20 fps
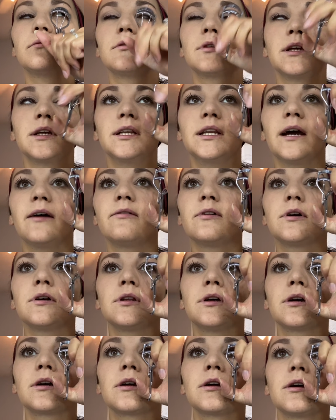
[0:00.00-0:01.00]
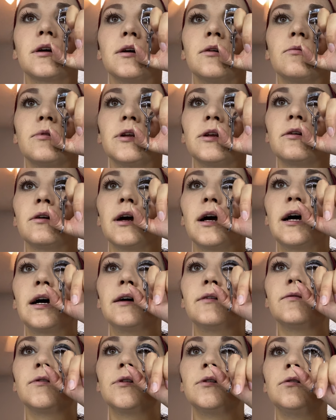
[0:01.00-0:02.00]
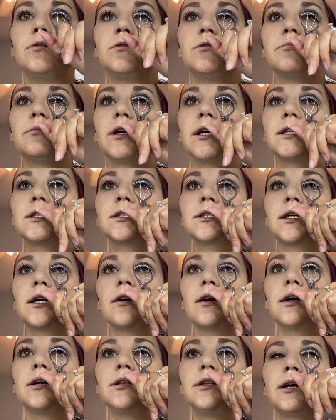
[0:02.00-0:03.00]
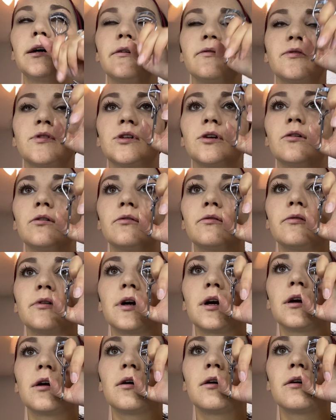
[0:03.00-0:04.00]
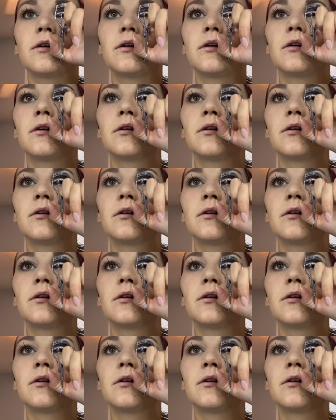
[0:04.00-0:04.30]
They never look good when you have old mascara left over.